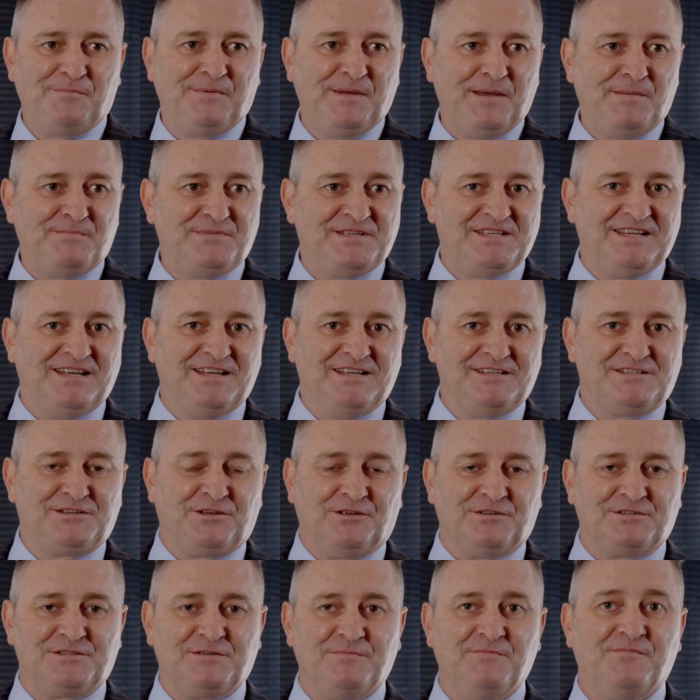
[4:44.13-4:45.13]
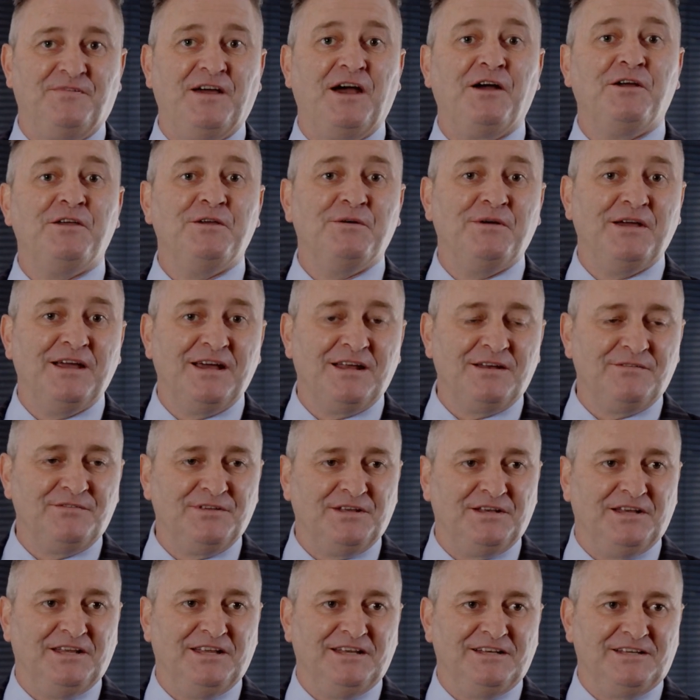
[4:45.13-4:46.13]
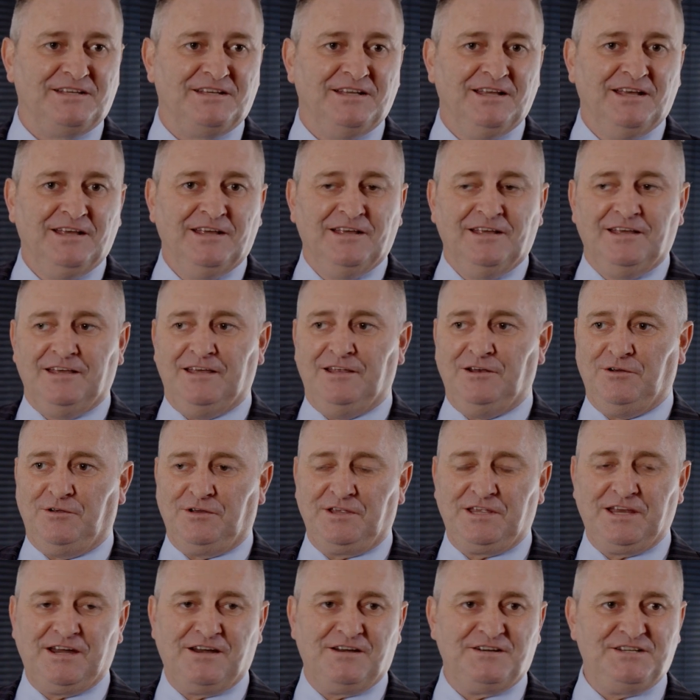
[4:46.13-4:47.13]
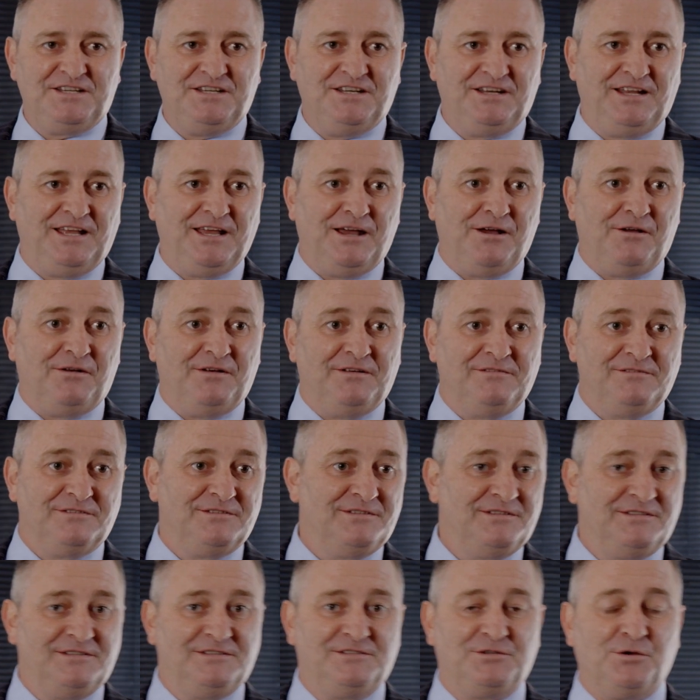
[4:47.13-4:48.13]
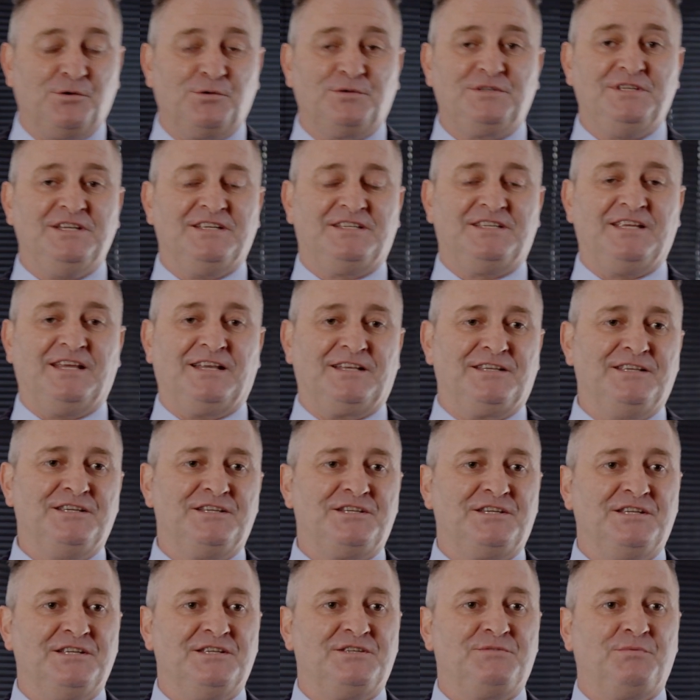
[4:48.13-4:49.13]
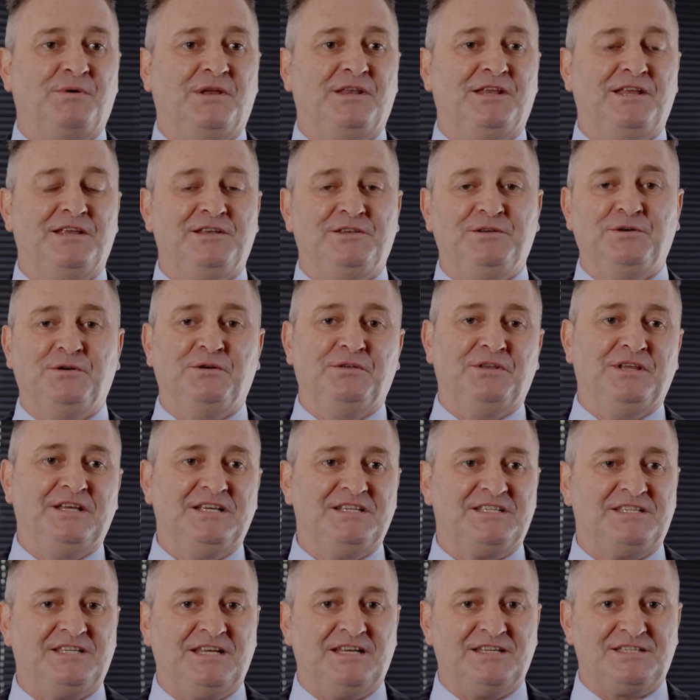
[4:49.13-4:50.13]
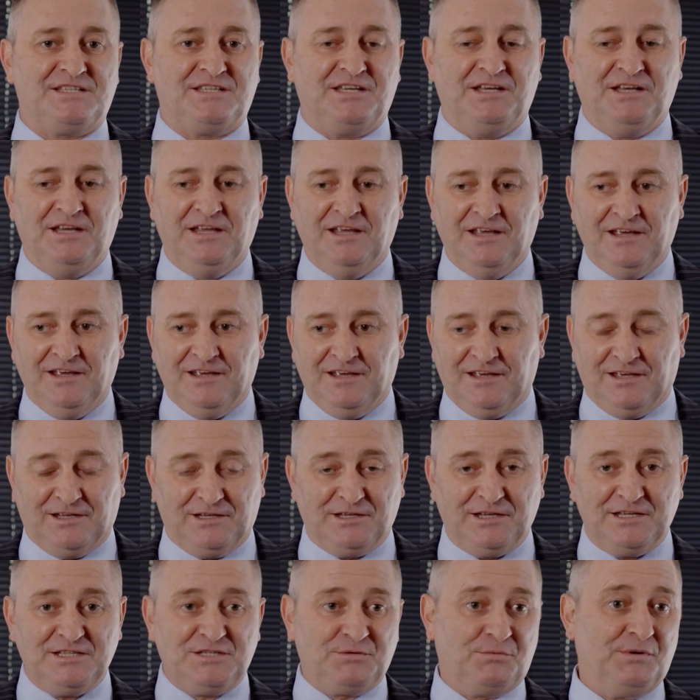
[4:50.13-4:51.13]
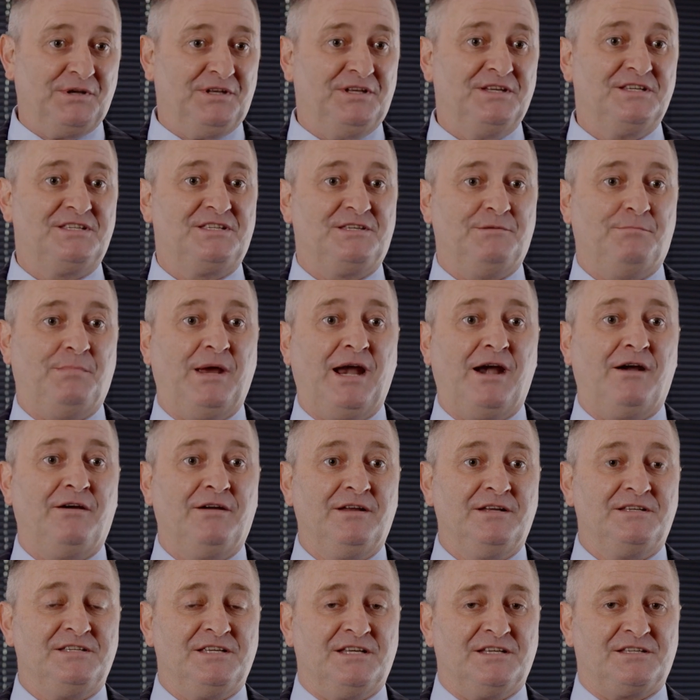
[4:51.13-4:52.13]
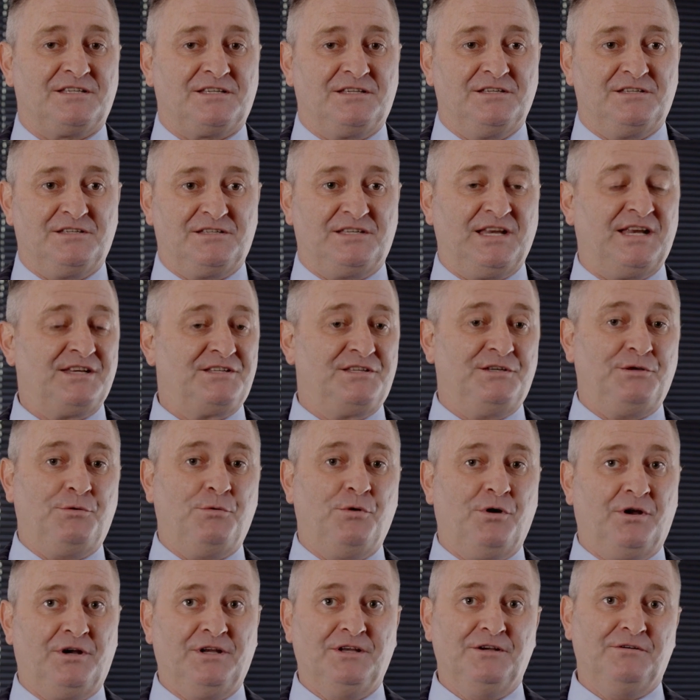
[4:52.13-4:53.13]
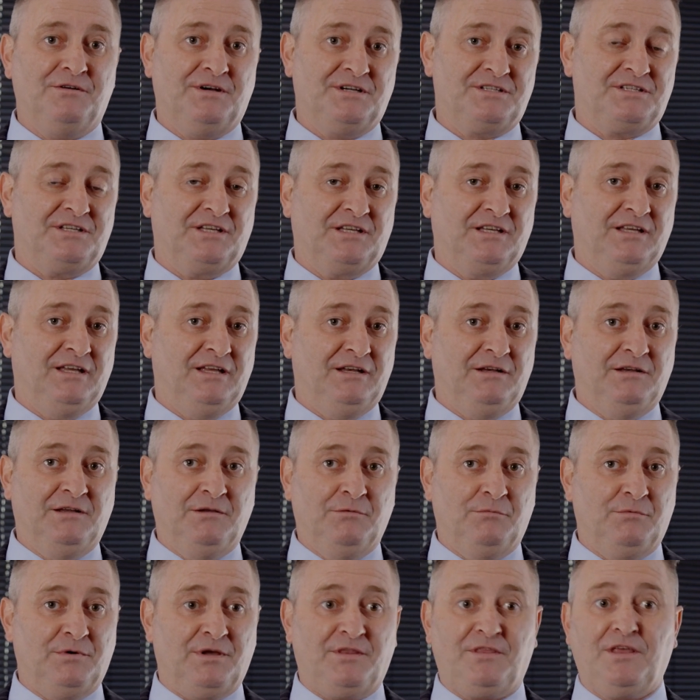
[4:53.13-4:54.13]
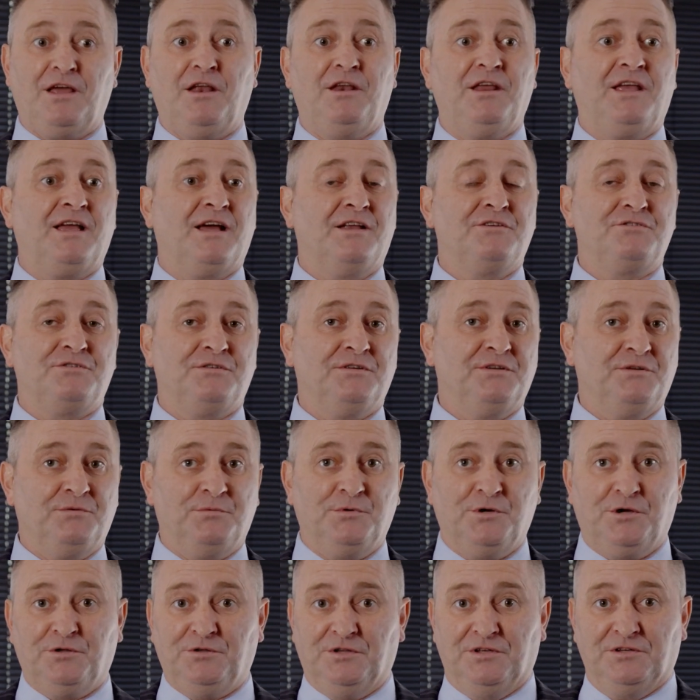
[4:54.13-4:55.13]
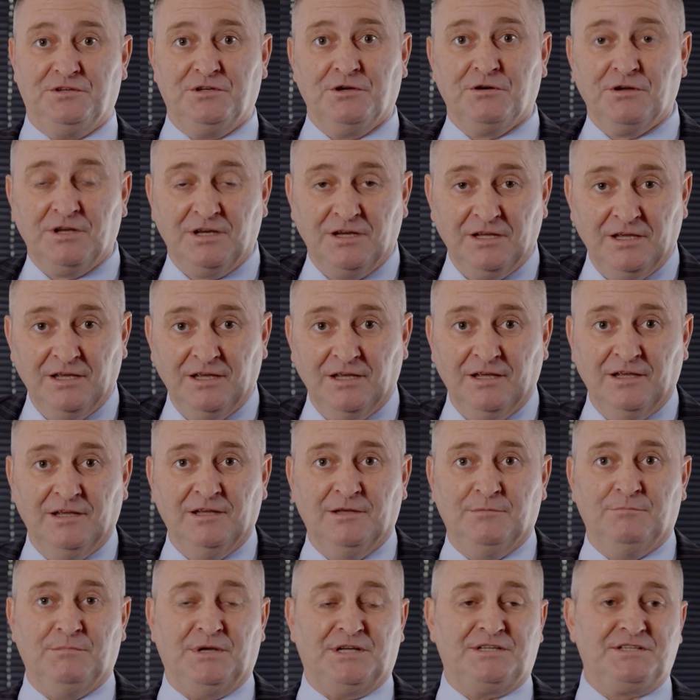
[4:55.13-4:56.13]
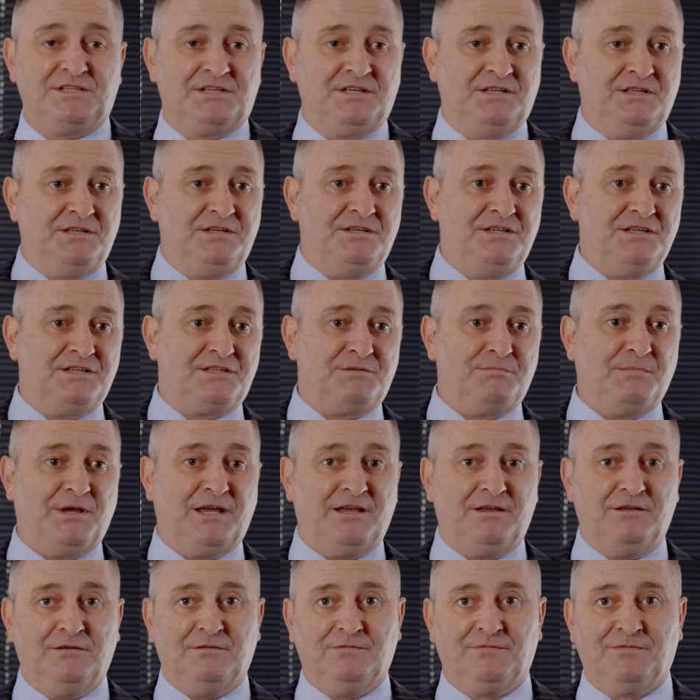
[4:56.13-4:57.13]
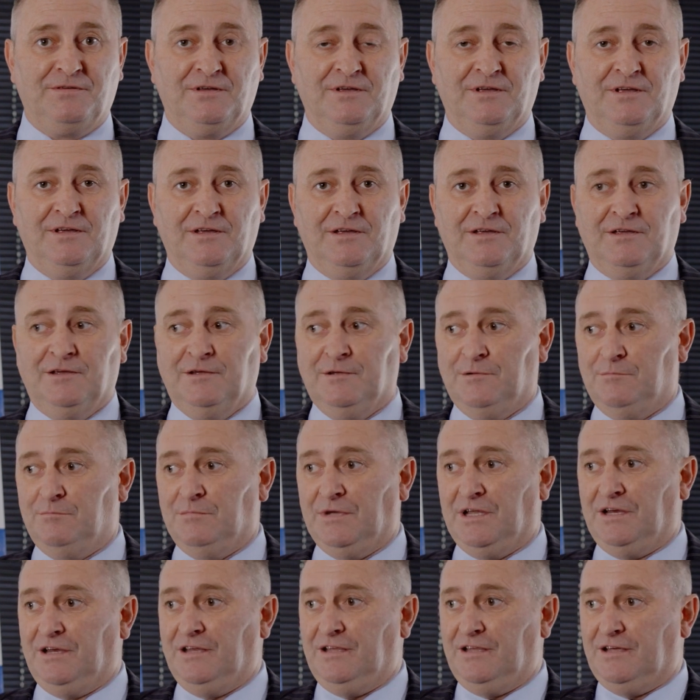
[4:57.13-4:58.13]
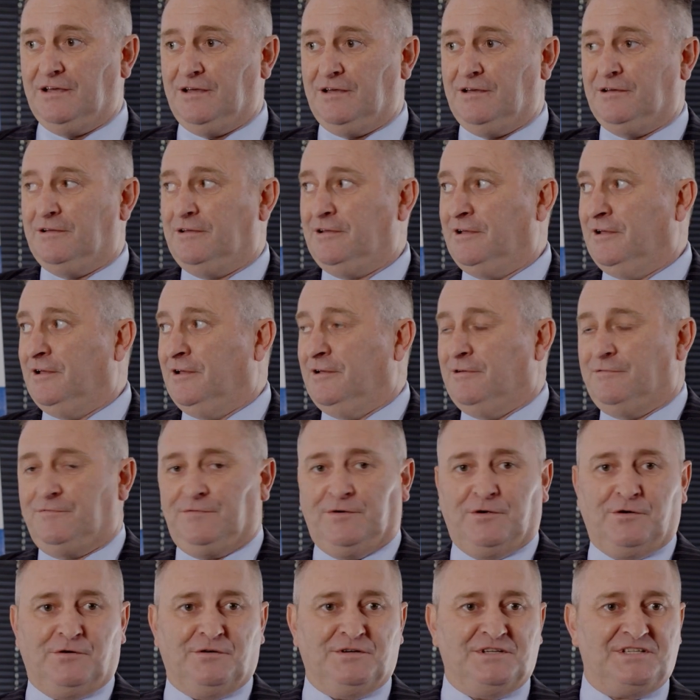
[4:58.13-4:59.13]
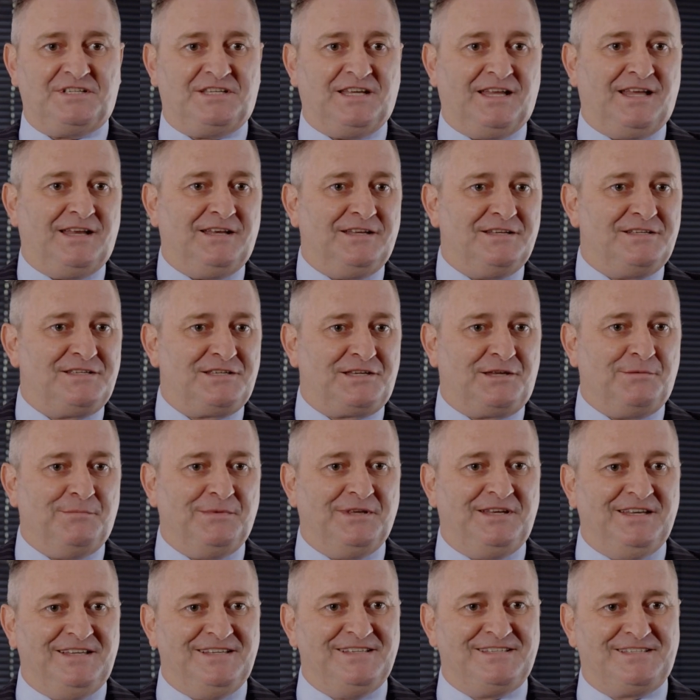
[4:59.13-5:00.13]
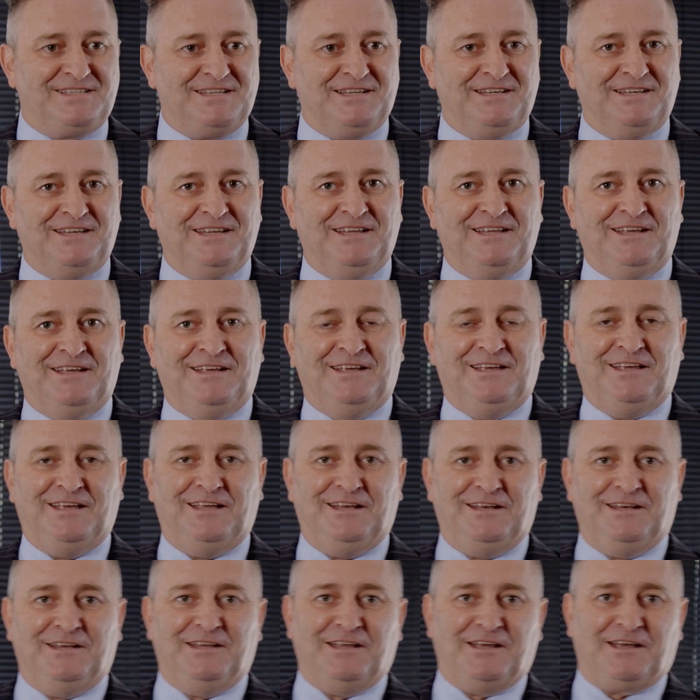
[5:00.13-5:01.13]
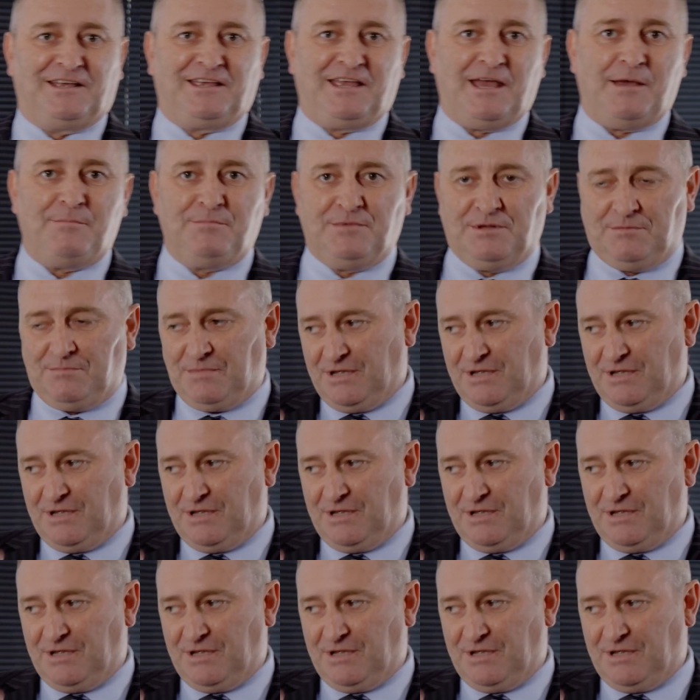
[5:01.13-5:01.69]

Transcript: Absan's got some value out of it, and I encourage you to go and talk to your technicians when they're doing these tests and at least witness the barrier test, because it's actually quite interesting, and we're the only country in the world that do it, much to the dismay of many foreign standards committees and cabinet